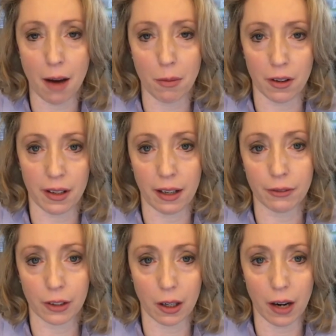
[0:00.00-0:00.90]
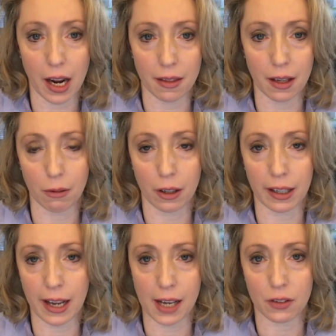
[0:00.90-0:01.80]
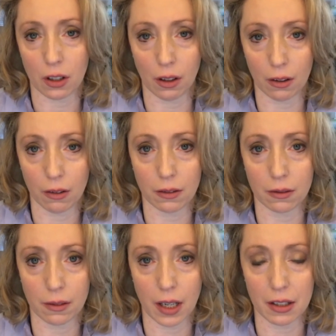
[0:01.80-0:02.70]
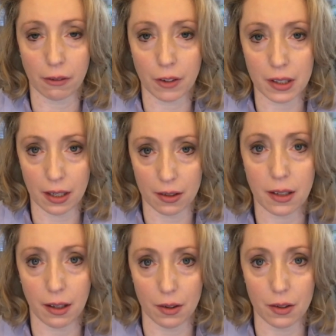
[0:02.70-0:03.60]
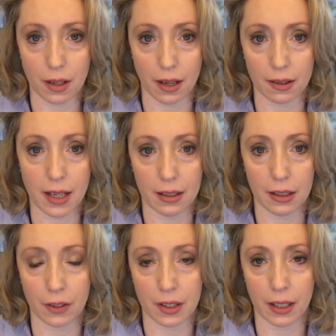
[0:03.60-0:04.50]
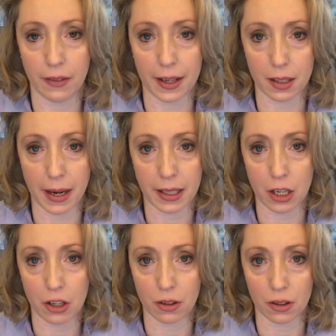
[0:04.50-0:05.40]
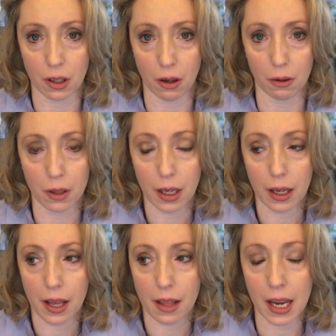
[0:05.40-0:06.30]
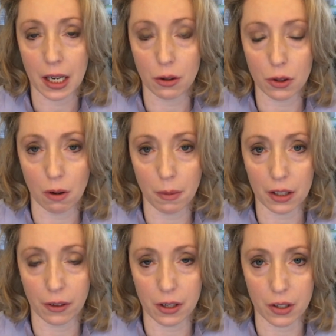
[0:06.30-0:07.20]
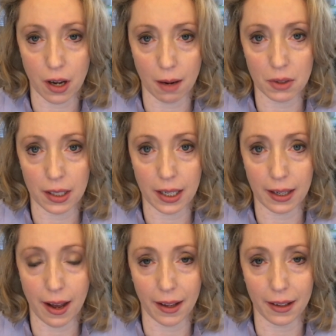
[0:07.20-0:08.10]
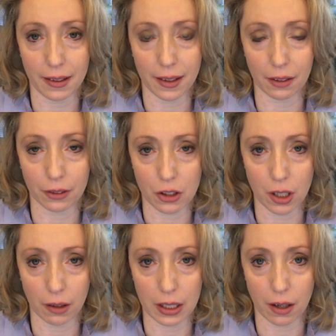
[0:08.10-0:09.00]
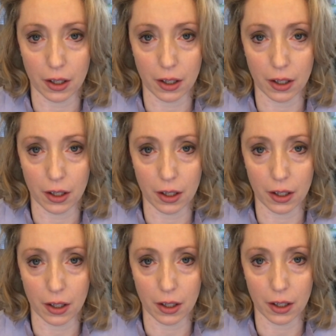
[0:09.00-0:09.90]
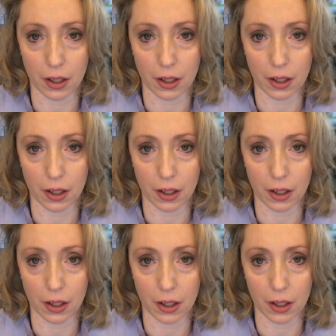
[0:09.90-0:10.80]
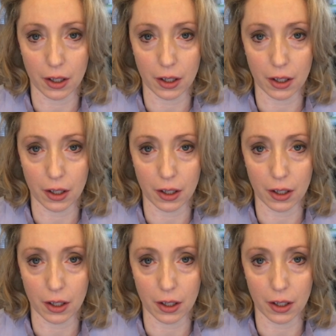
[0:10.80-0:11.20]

Now more than ever, I think we're going to have to learn a different set of skills and set a different set of expectations. So thank you so much for your time today, Ed, and for sharing your expertise and your wisdom with us.